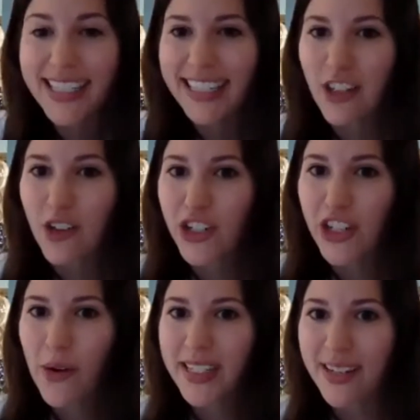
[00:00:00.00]
Can you
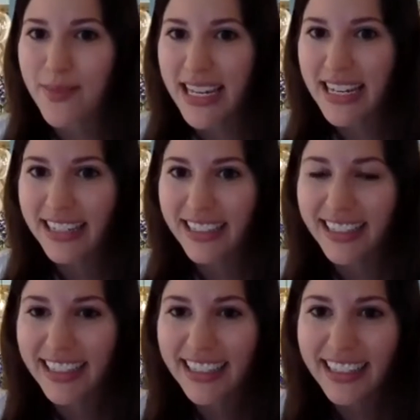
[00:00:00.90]
show it to me?
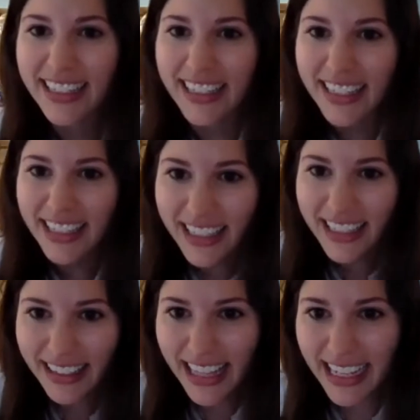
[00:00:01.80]

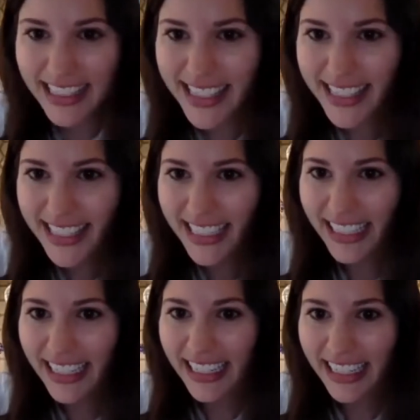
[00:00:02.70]
Let's
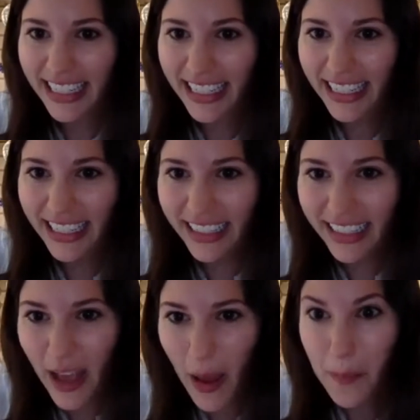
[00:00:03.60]
see.
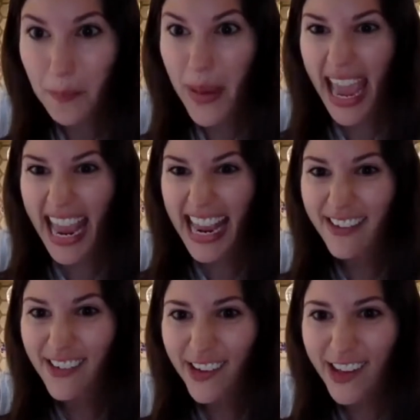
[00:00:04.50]

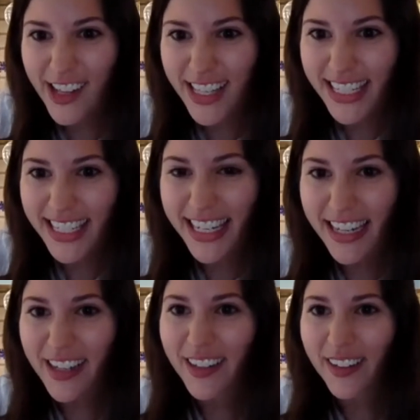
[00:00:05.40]
Bagels.
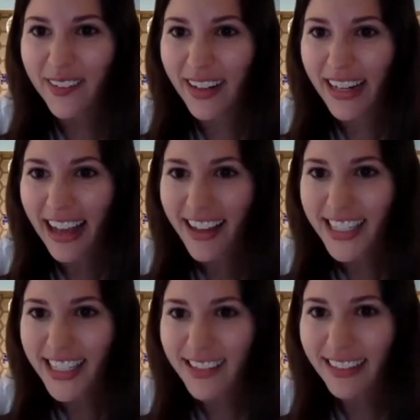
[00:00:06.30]
What else
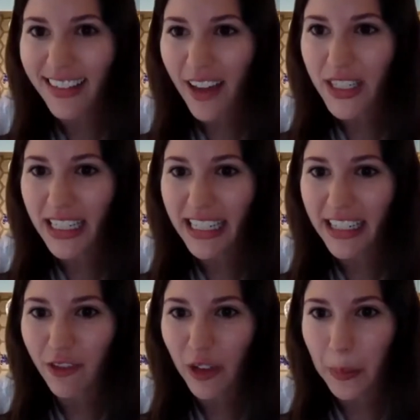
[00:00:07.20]
do we love to
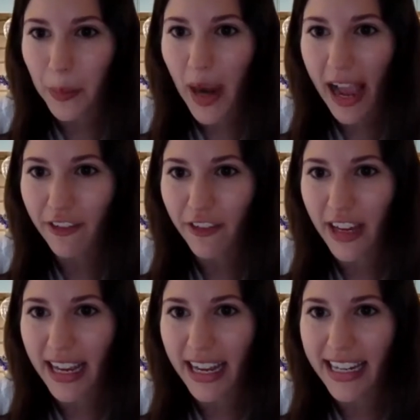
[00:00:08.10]
eat for
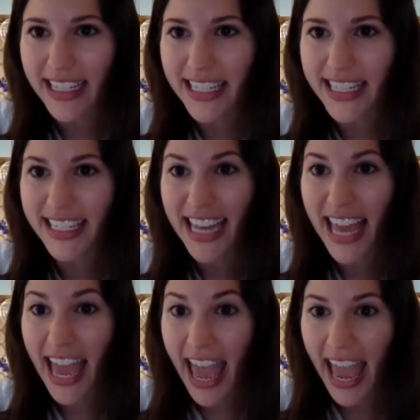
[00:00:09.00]
breakfast?
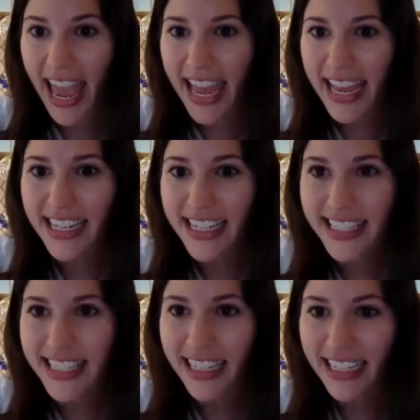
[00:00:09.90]
Eggs?
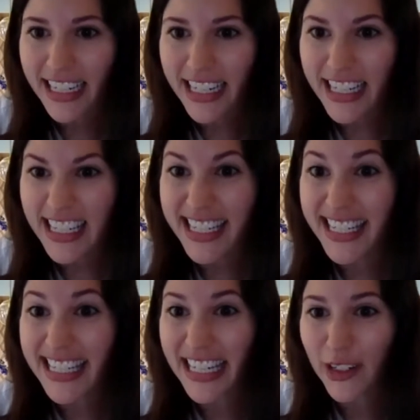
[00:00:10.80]

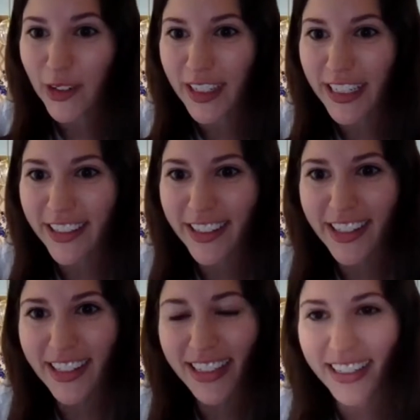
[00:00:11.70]

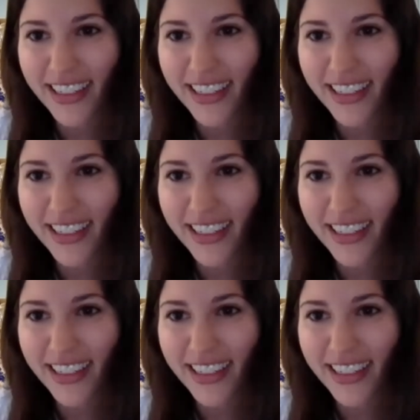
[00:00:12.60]
Cereal?